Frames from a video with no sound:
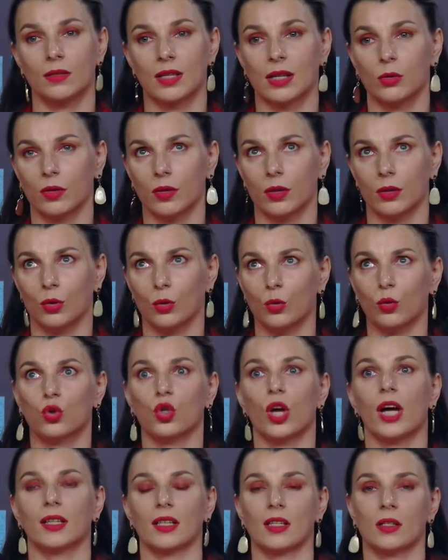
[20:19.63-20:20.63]
and I think
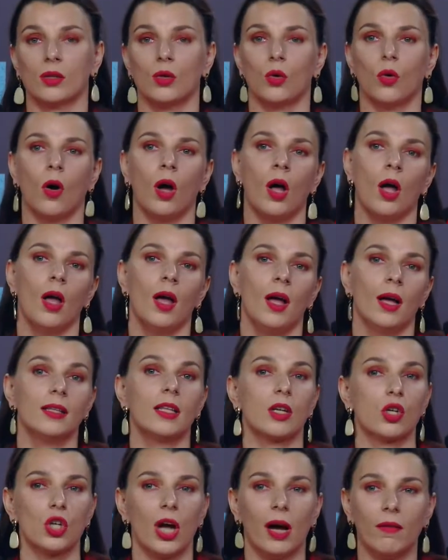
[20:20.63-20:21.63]
that we will
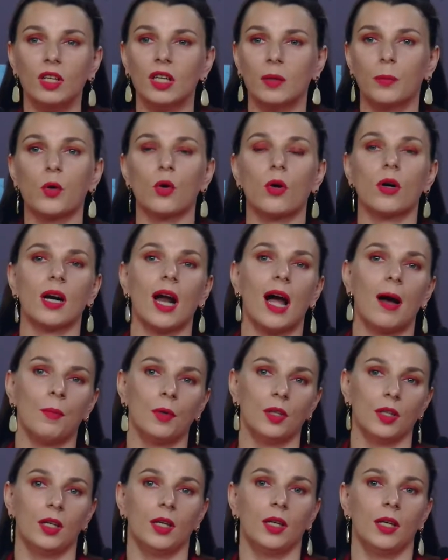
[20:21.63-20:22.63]
involve
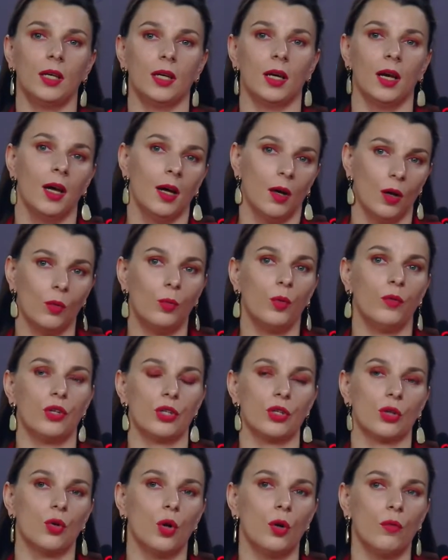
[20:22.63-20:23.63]

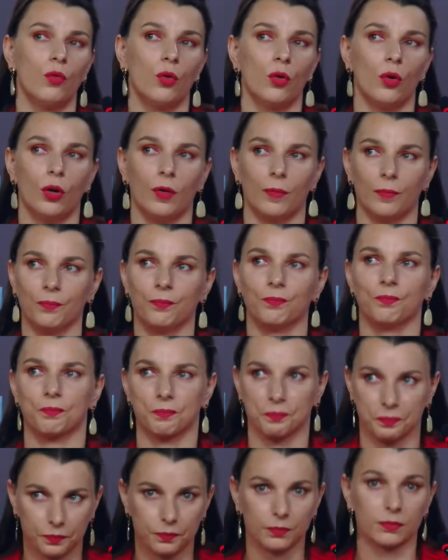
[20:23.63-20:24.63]
some state
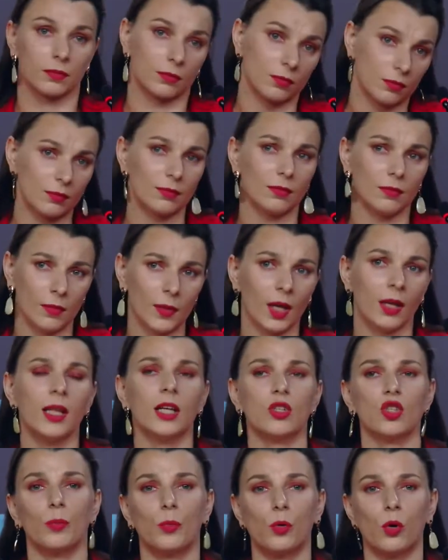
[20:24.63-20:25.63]
programs in order to
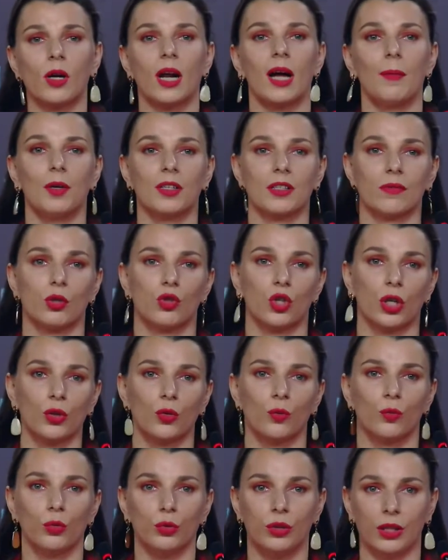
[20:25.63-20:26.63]
make the publishing
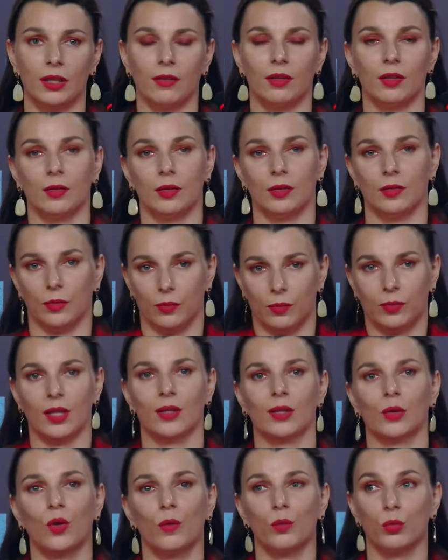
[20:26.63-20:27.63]
more
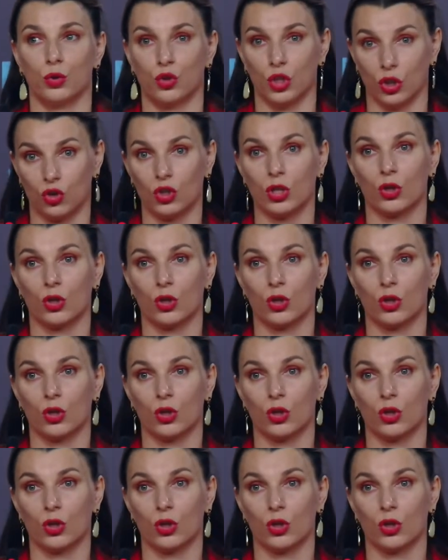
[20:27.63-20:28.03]
numerous.